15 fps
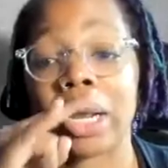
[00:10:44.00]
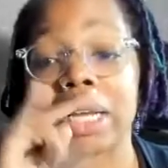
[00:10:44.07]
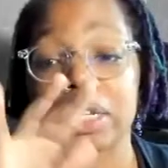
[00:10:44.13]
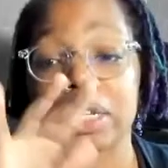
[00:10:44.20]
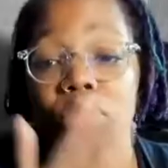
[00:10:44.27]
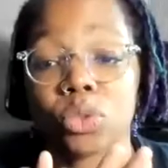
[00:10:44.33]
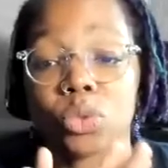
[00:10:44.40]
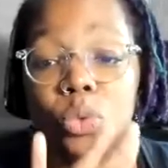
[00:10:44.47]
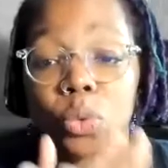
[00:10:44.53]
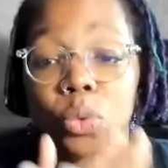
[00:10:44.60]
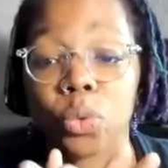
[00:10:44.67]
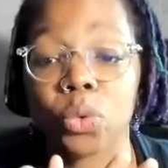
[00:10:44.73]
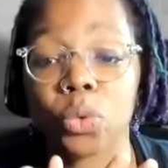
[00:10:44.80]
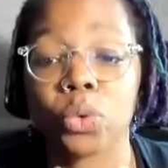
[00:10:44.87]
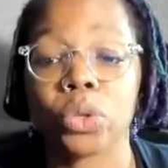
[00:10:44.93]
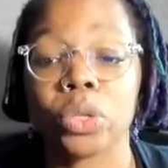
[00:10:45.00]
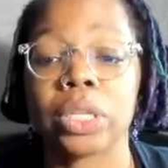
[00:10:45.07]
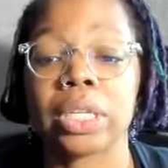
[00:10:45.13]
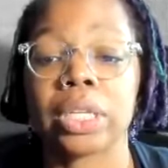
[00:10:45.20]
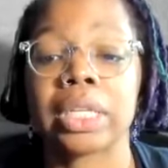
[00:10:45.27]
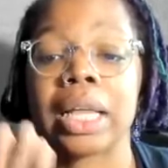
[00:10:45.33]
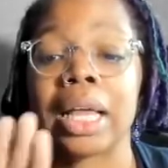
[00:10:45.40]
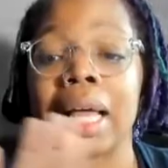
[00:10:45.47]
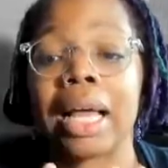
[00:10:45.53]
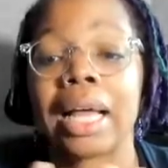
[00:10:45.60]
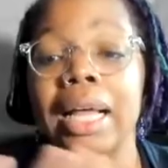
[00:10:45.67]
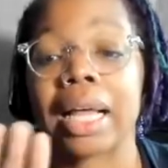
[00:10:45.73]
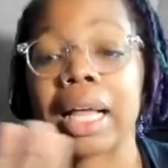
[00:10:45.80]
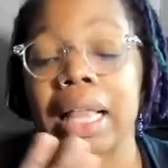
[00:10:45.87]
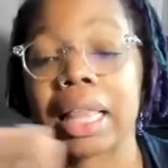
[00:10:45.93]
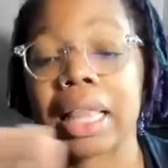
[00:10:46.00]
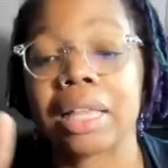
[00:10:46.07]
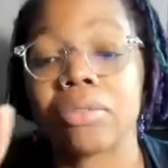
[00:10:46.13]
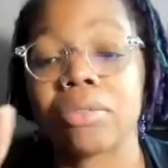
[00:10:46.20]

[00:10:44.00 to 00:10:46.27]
to the cleanliness of the water that we drink,